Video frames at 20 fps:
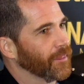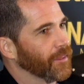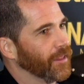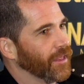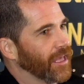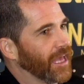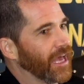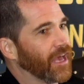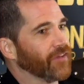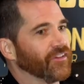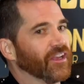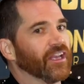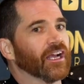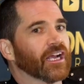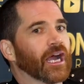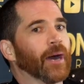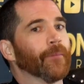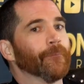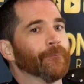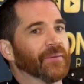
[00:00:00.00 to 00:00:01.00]
having a
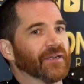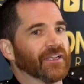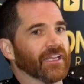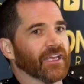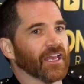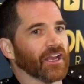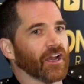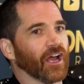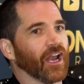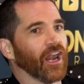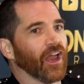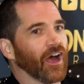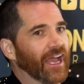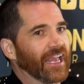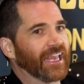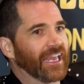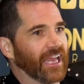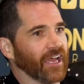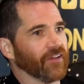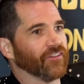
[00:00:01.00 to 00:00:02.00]
company, and I
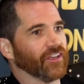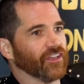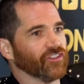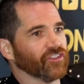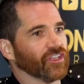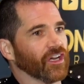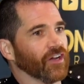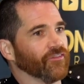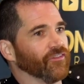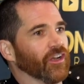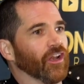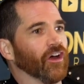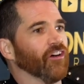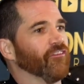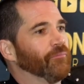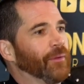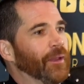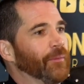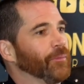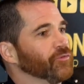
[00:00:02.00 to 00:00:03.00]
like having staff. A lot
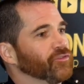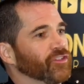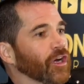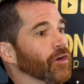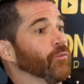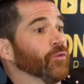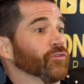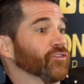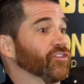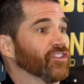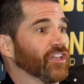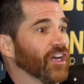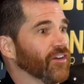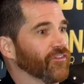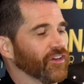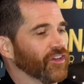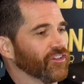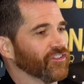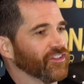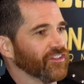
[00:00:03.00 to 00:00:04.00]
of people don't want staff
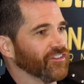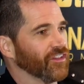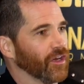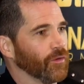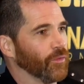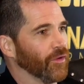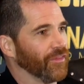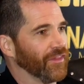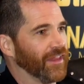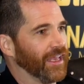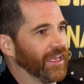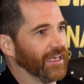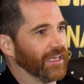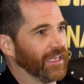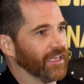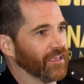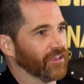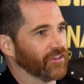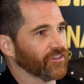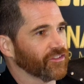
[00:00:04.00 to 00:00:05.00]
because they don't want the
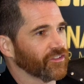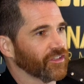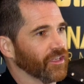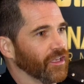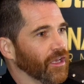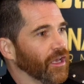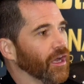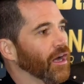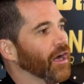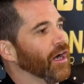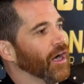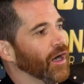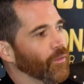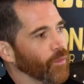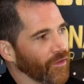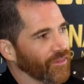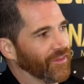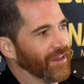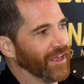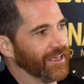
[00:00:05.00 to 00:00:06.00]
headaches. I
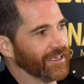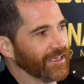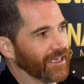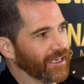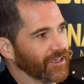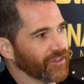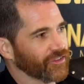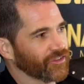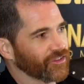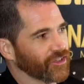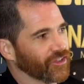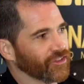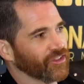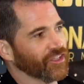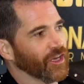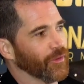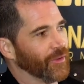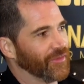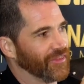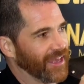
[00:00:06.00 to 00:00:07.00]
want the headaches because I
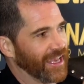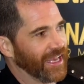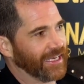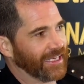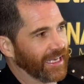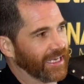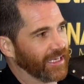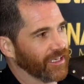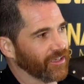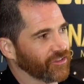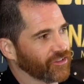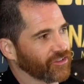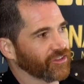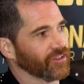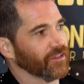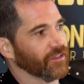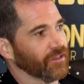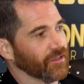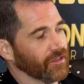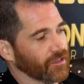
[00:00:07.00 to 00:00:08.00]
know with the headaches
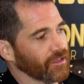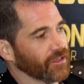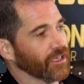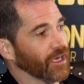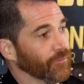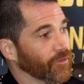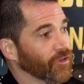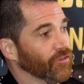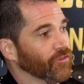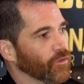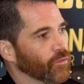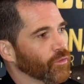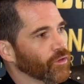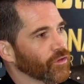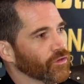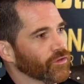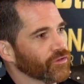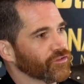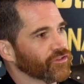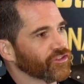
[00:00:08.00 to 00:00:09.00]
come the
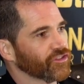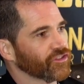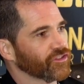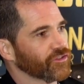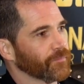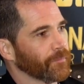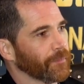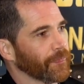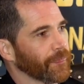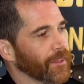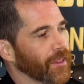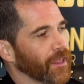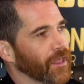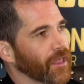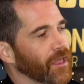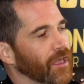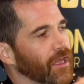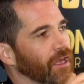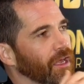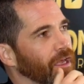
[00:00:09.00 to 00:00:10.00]
rewards.
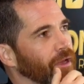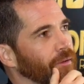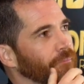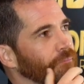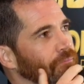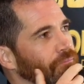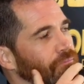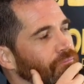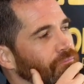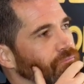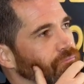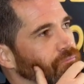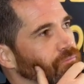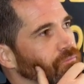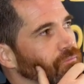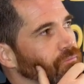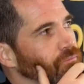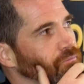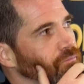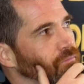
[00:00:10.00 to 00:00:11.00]
And
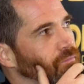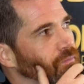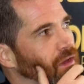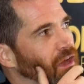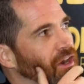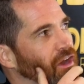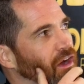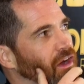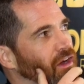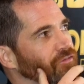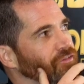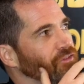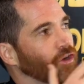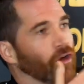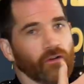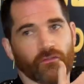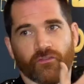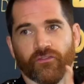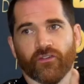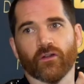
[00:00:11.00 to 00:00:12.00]
I've
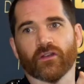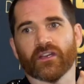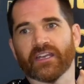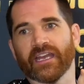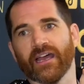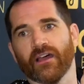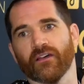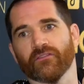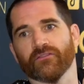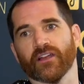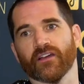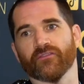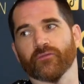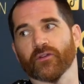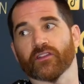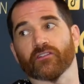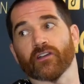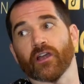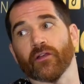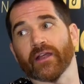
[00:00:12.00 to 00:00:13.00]
not fallen out of love
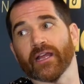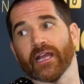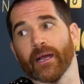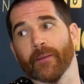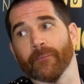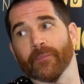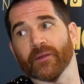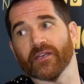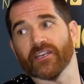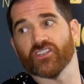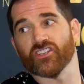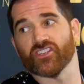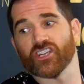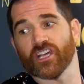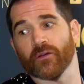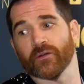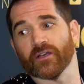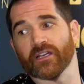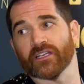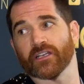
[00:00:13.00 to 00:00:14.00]
with growing companies,
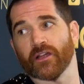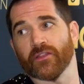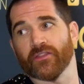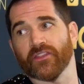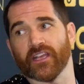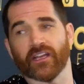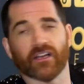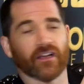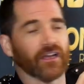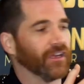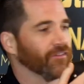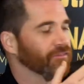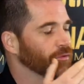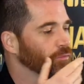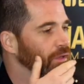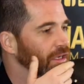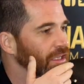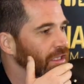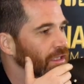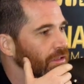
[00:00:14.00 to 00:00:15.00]
Joe, and I don't think I ever
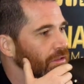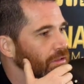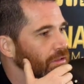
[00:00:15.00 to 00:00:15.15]
will.